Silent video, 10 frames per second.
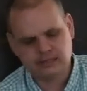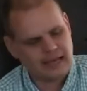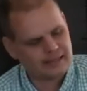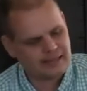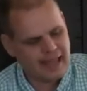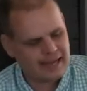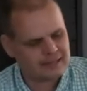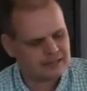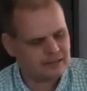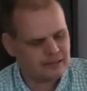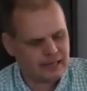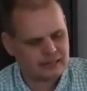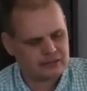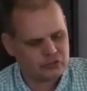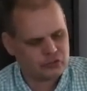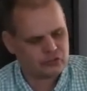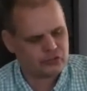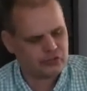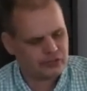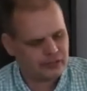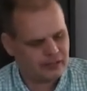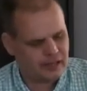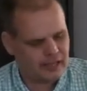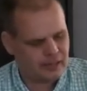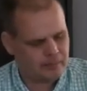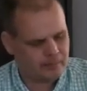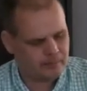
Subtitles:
that tax collector's name?